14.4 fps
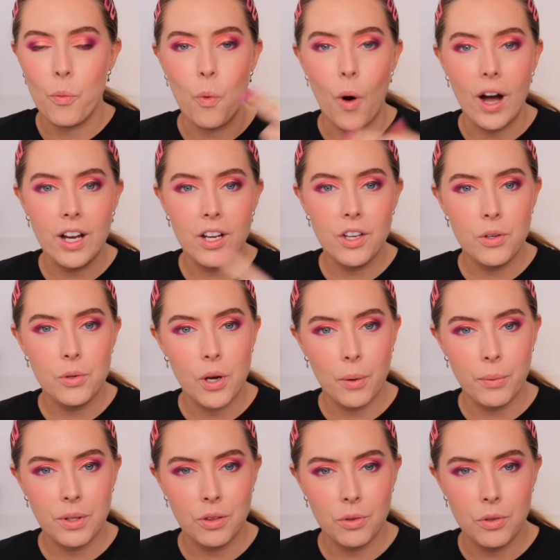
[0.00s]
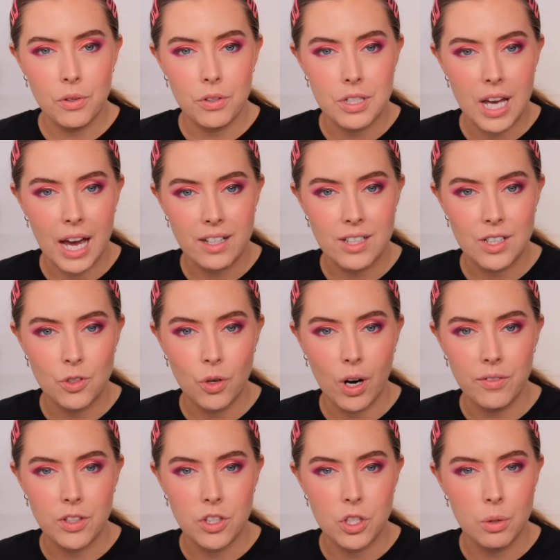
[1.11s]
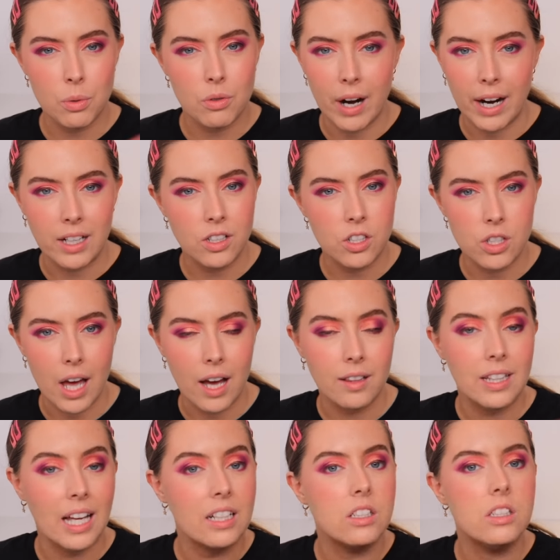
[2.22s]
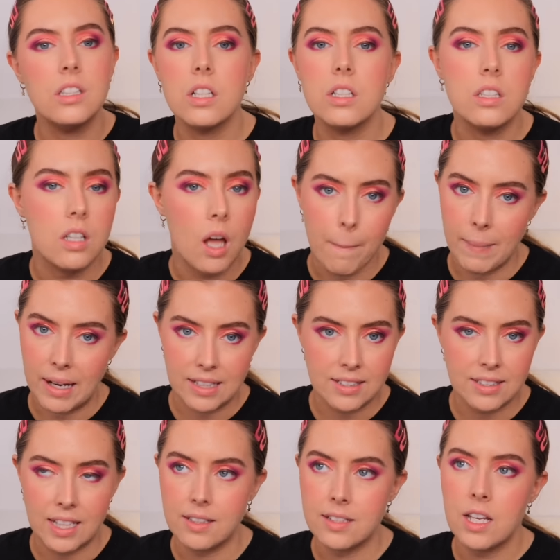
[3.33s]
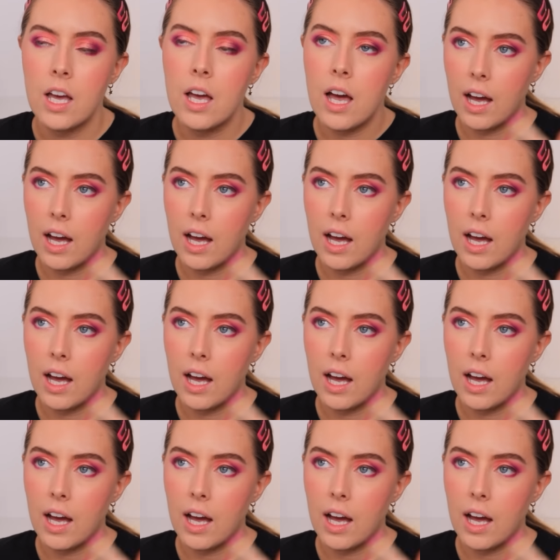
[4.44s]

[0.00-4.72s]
Why are you going through your taxi driver to arrange that? That does not make sense.